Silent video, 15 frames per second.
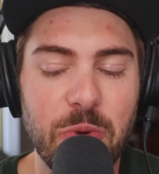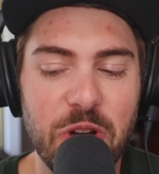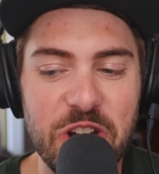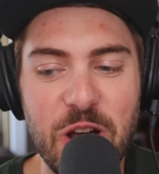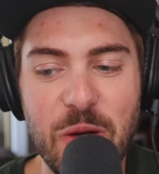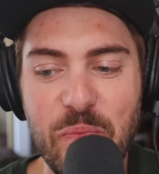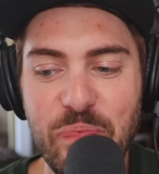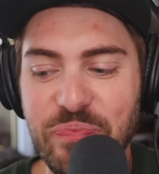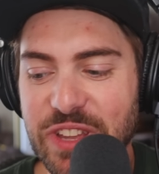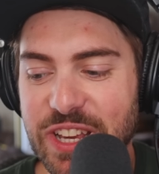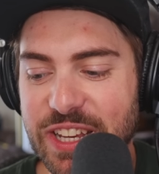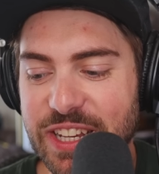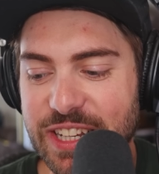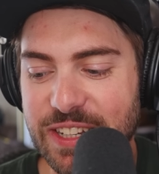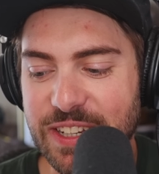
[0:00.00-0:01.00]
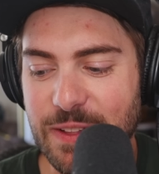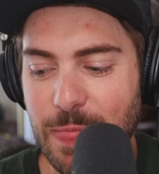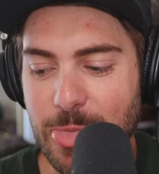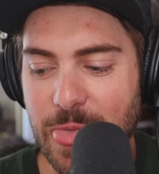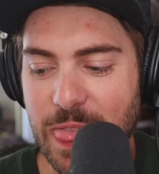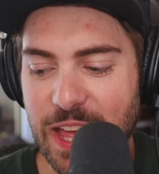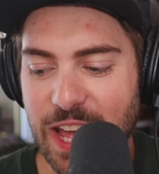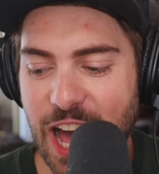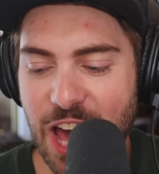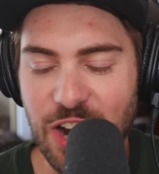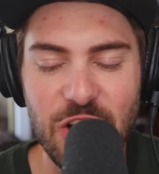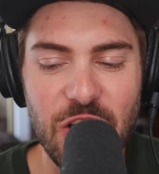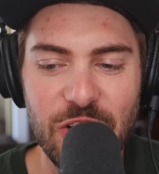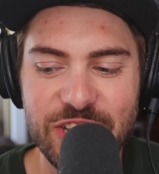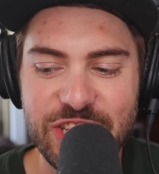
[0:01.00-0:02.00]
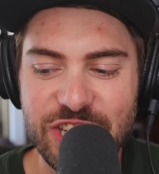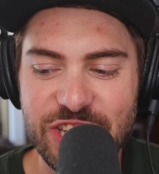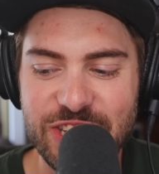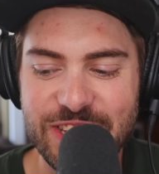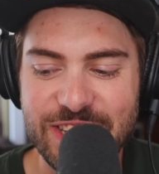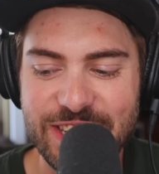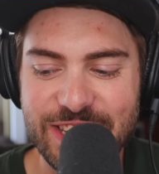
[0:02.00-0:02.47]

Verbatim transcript: But I don't know, it's